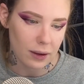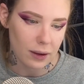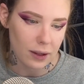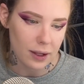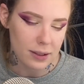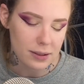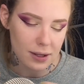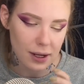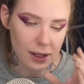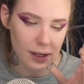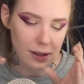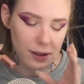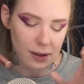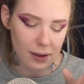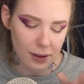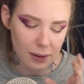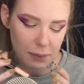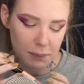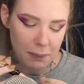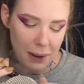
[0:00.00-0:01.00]
It's like
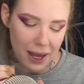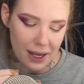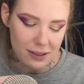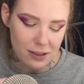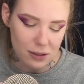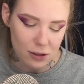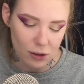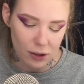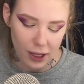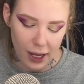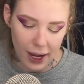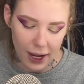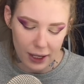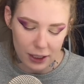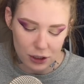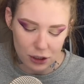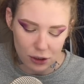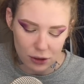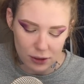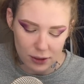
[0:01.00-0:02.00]
Master
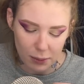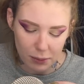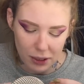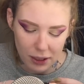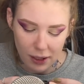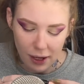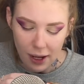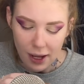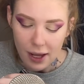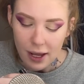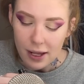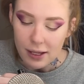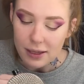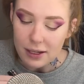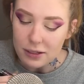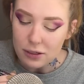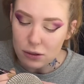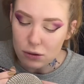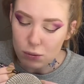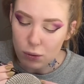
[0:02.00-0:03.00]
Lash or something.
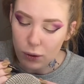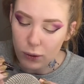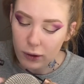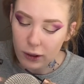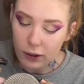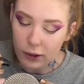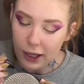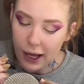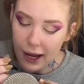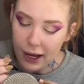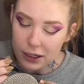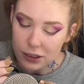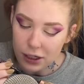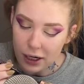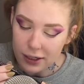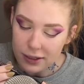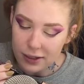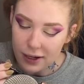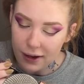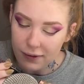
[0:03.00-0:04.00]
This is Roller Lash.
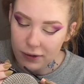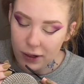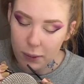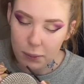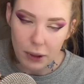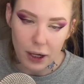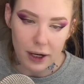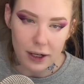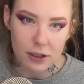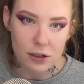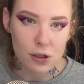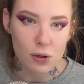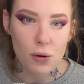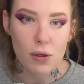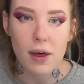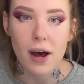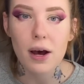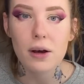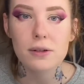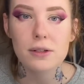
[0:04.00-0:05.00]
I saved up like
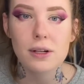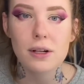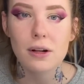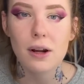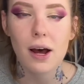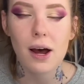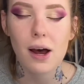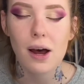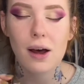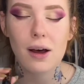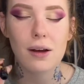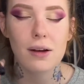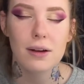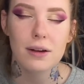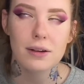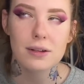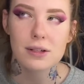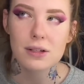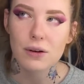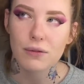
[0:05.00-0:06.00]
2,000
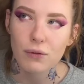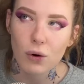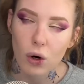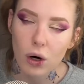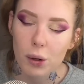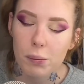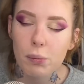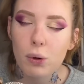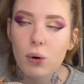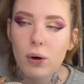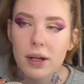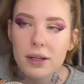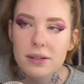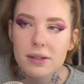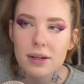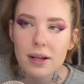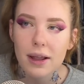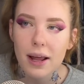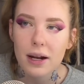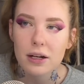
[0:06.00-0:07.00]
Sephora
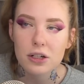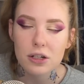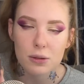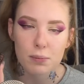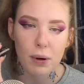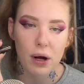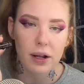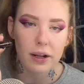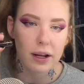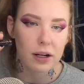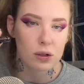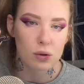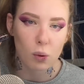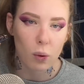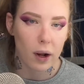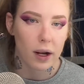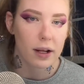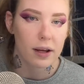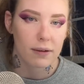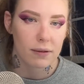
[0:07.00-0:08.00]
points and then just bought like
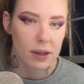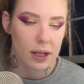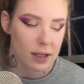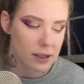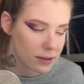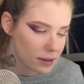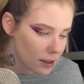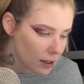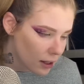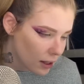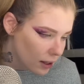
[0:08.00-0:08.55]
20 of these.